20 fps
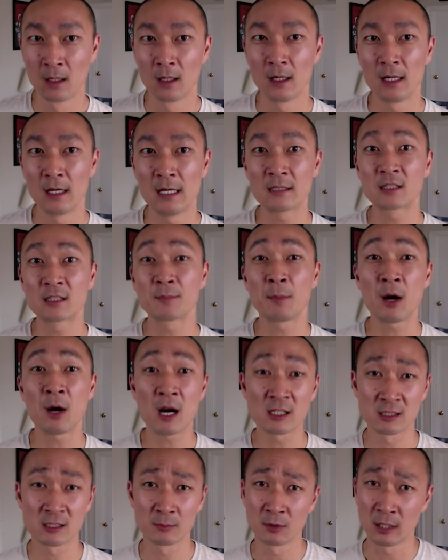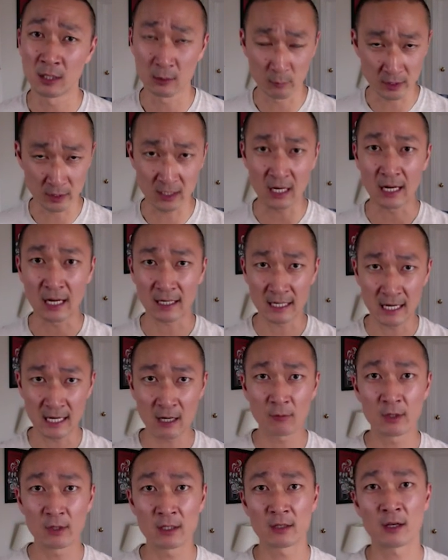It's possible, and I can't
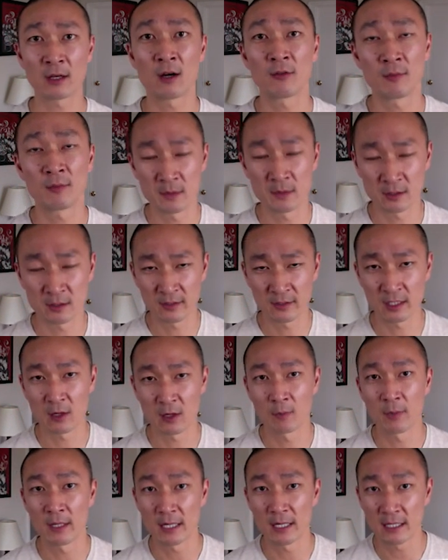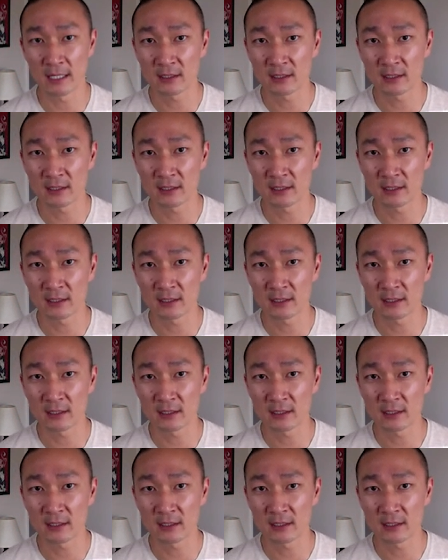really tell from this video, but it's